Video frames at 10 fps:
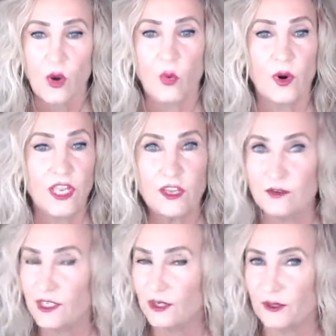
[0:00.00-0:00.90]
What
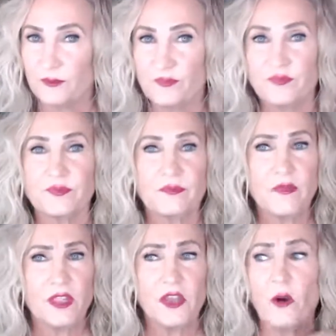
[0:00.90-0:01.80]
do?
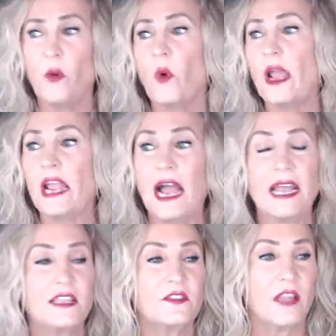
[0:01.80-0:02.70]
Now, why
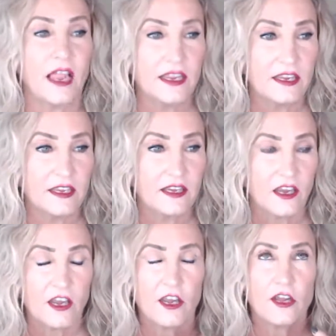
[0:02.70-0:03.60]
I like
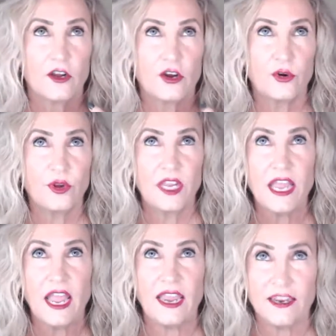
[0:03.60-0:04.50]

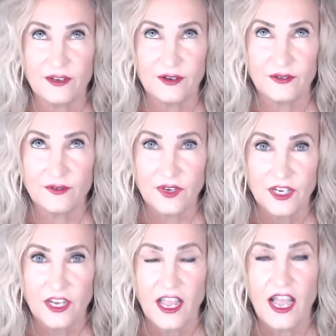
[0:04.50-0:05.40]
creative
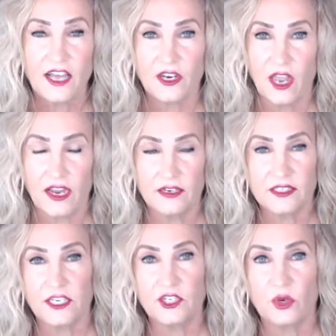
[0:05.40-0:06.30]
headlines,
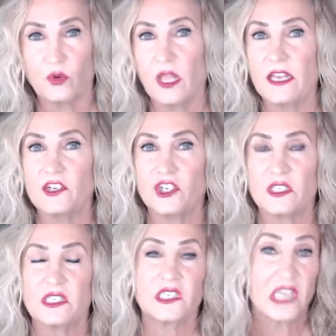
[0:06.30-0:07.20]
I don't like just
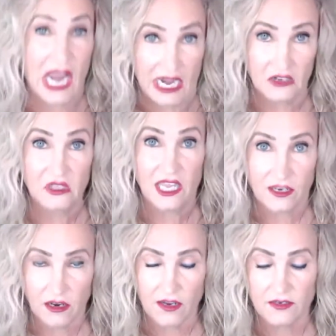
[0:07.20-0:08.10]
title
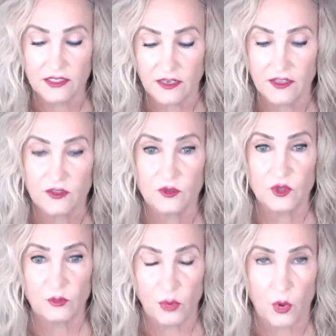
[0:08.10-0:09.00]
headlines. I think those
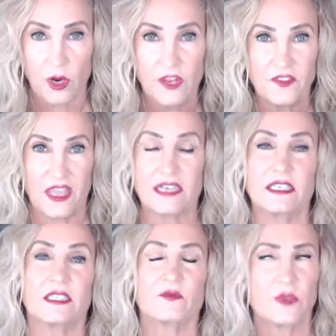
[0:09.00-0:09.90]
are boring and that
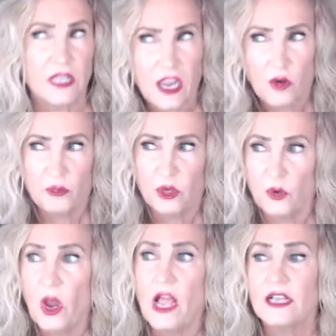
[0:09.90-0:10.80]
doesn't really help
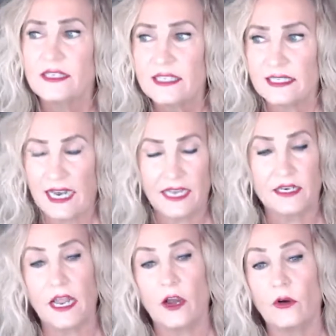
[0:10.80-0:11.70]
you stand
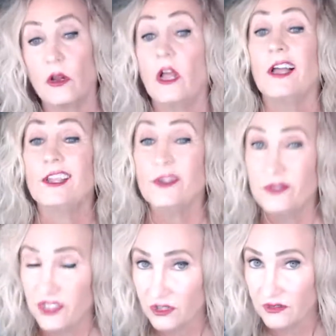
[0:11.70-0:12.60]
out. You
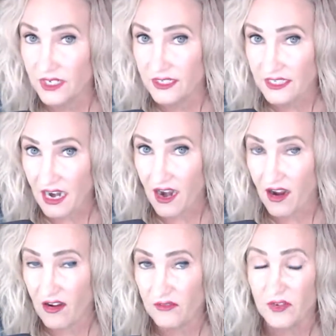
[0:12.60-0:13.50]
do need to
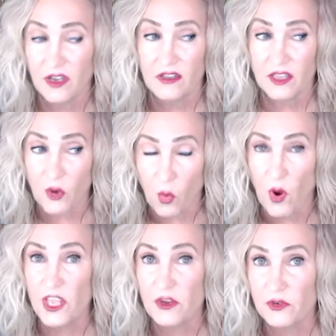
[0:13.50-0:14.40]
have like
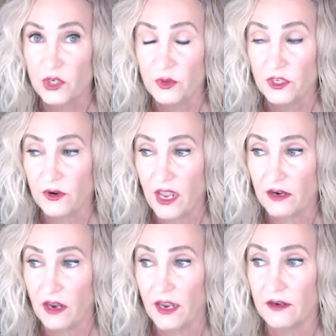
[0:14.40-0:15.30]
what you do in your
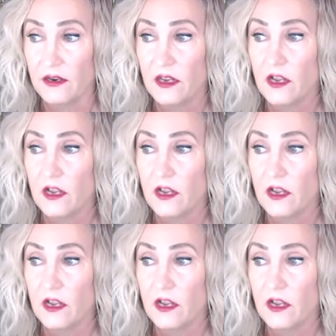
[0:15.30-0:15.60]
headline.